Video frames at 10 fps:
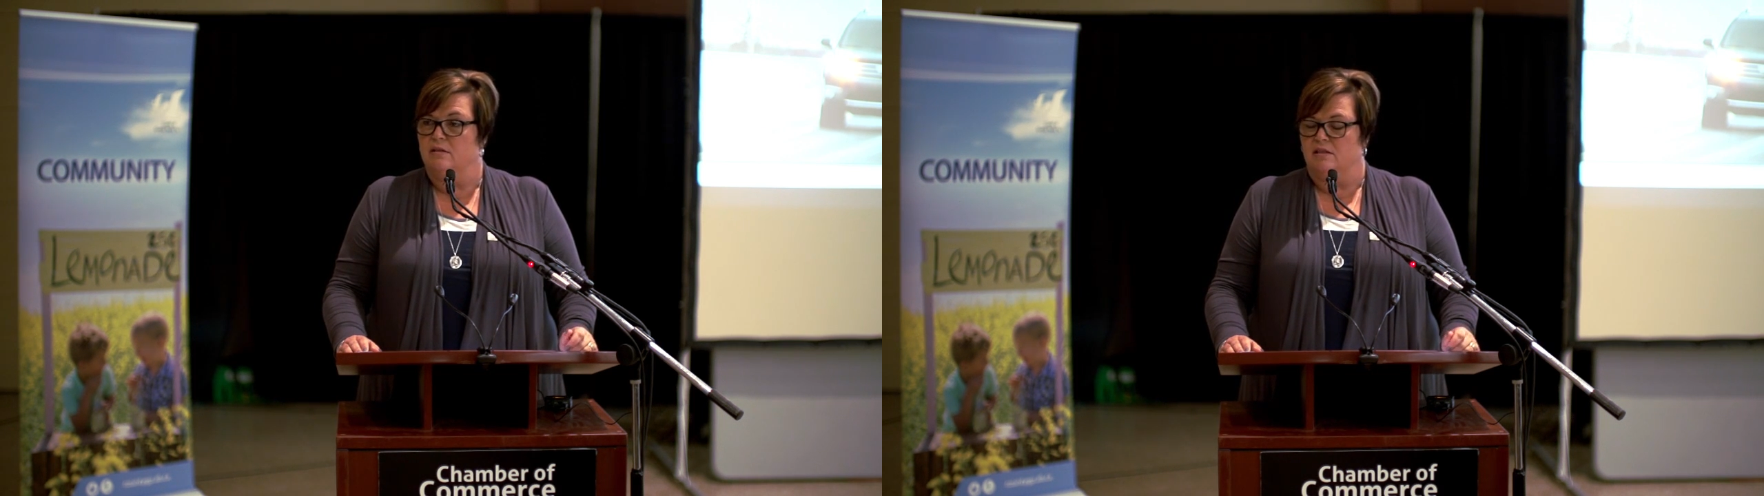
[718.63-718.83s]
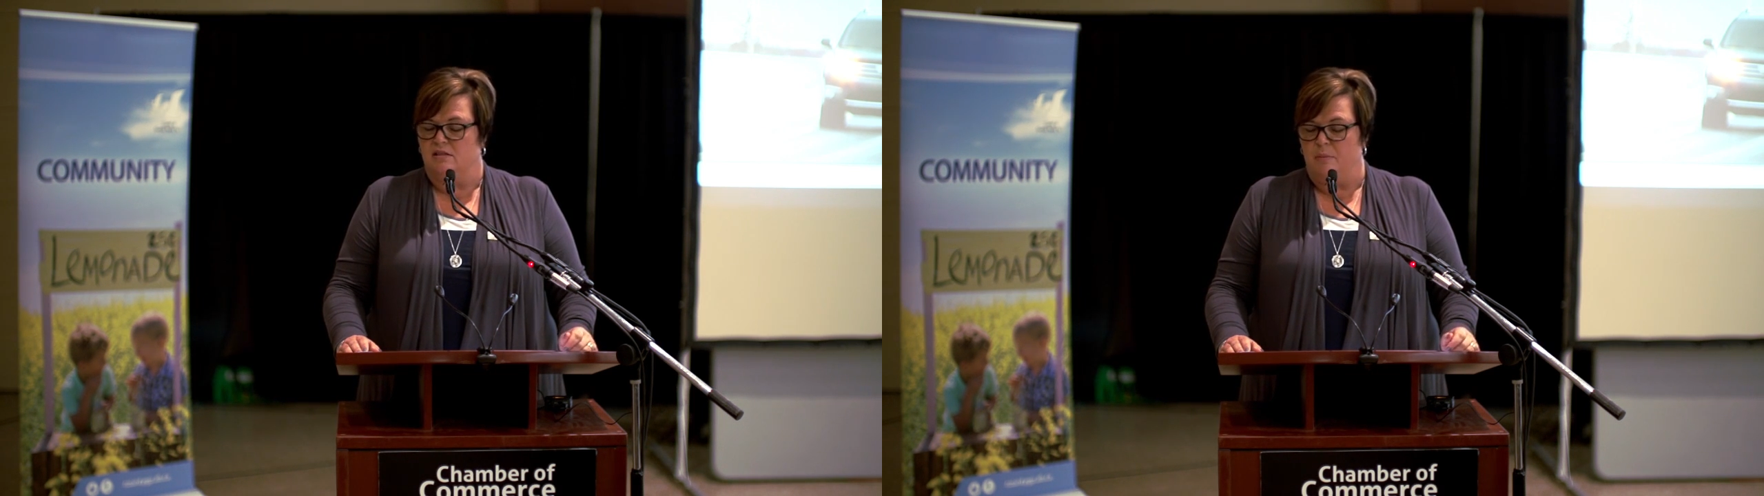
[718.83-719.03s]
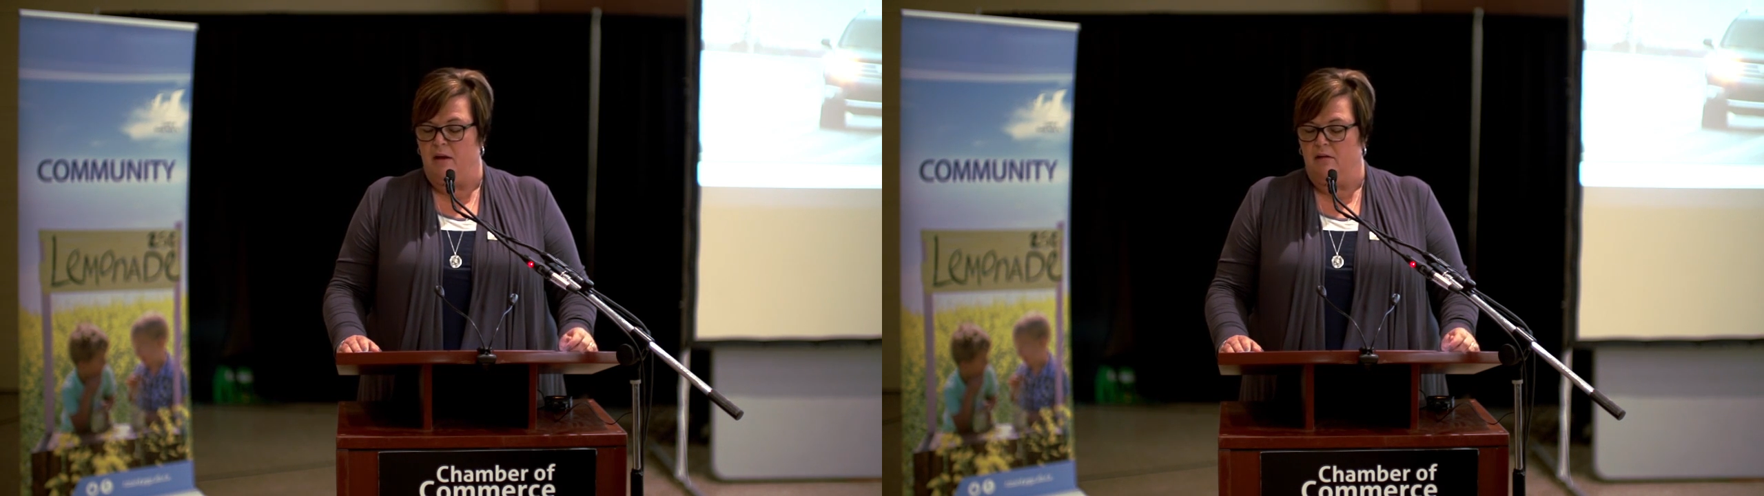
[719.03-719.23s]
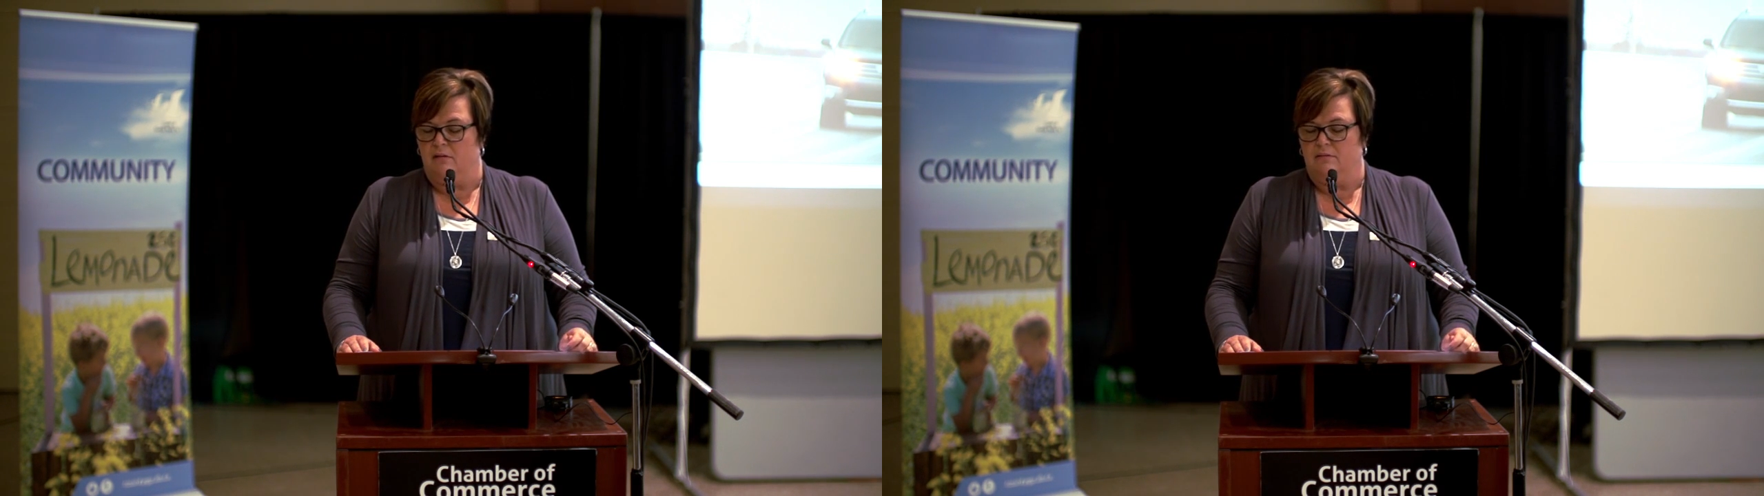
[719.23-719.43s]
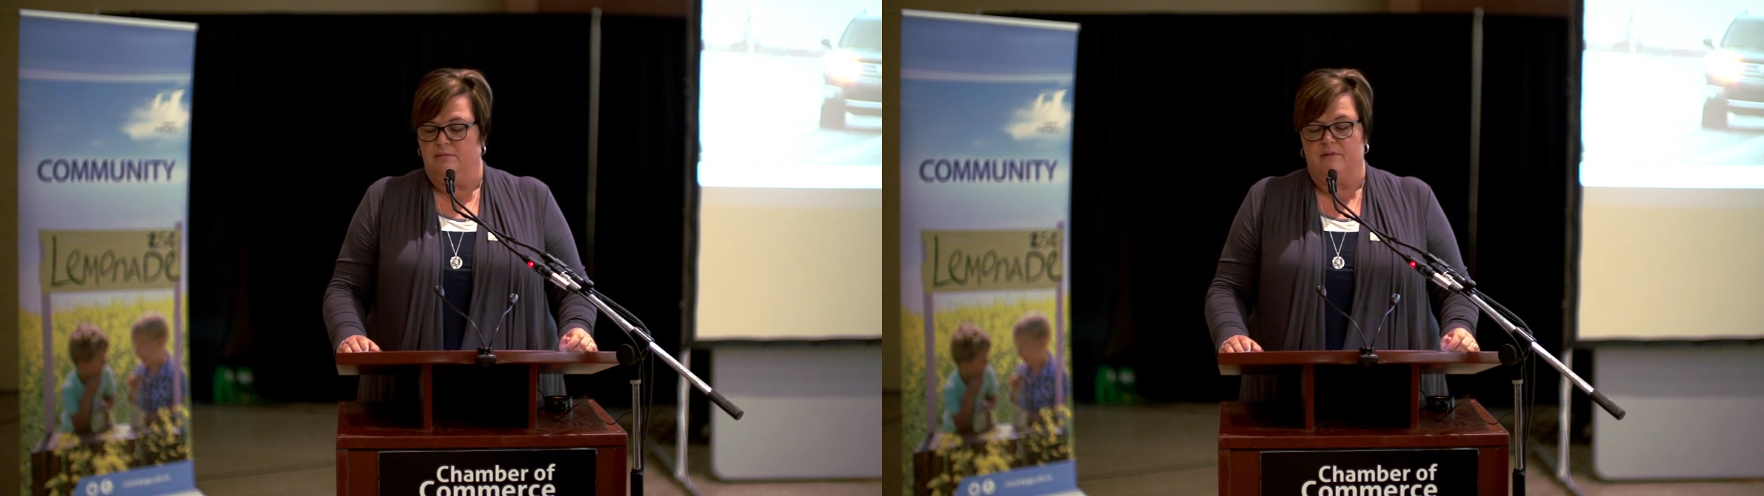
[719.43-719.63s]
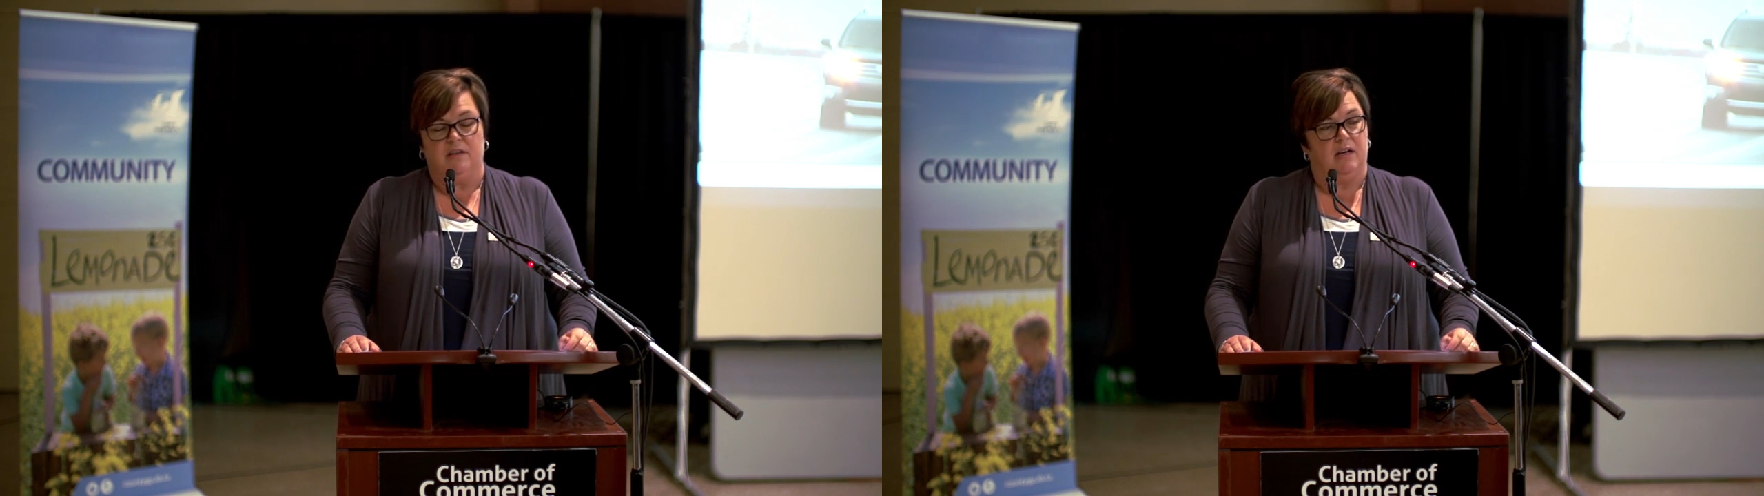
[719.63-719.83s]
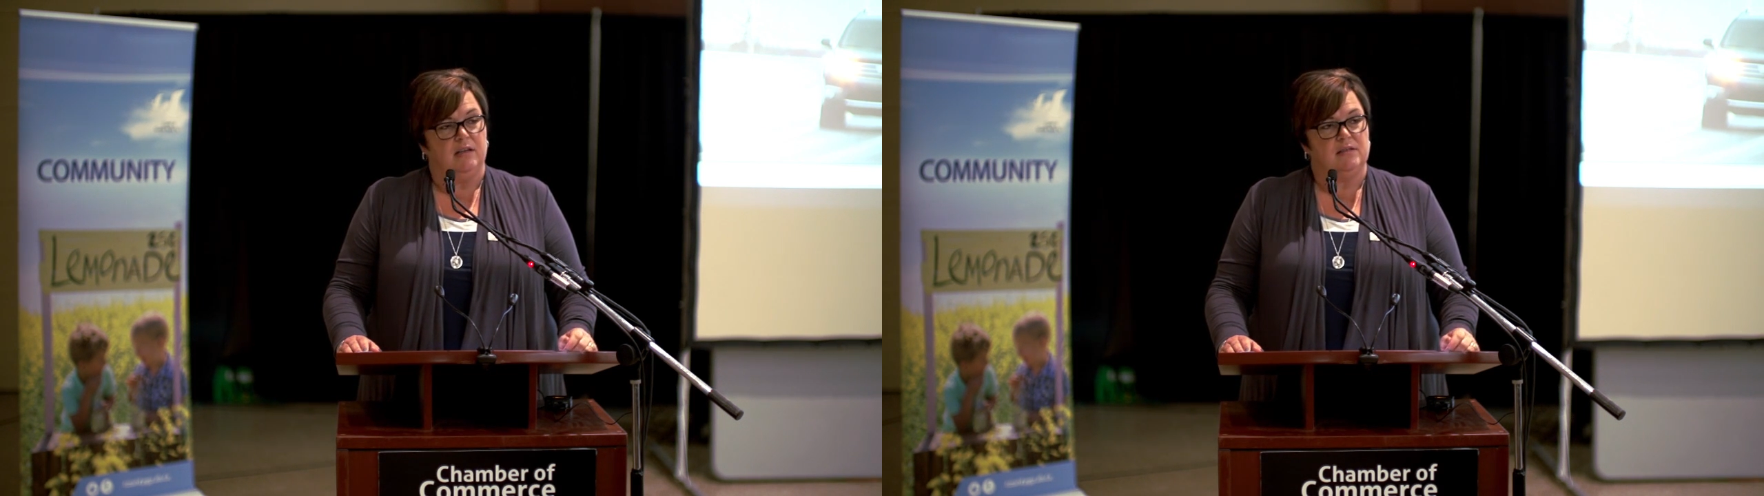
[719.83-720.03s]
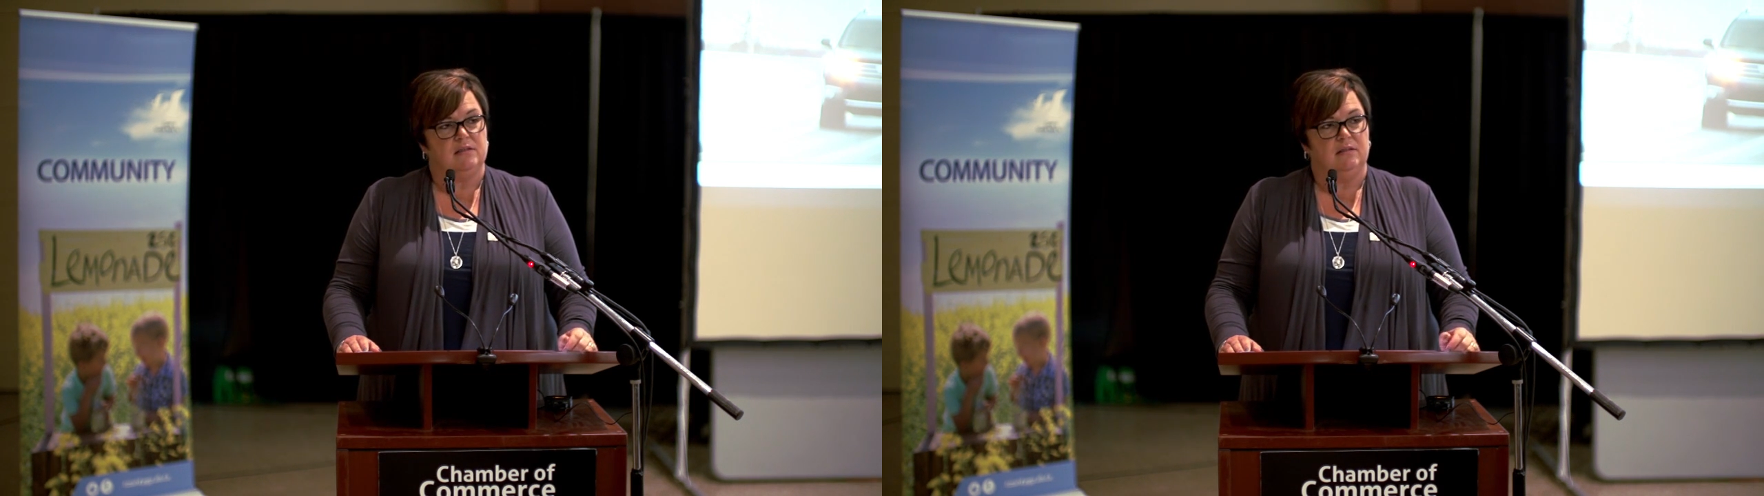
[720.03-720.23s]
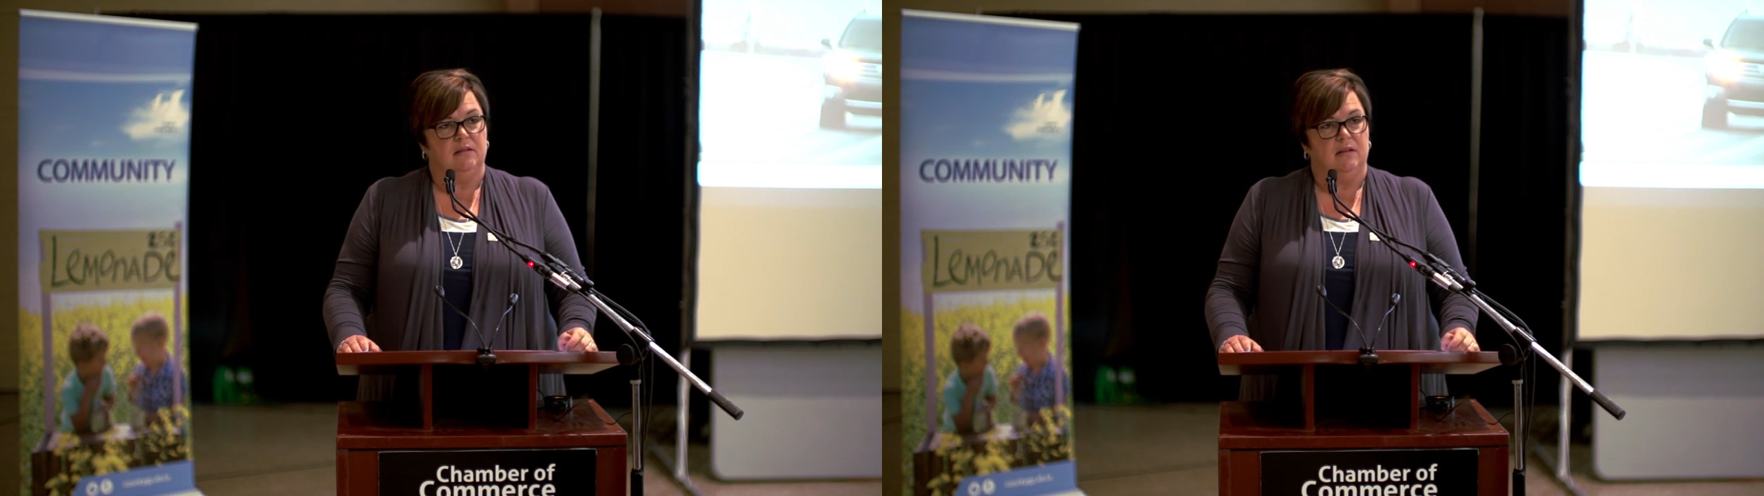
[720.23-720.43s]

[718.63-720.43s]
the smell, the dust,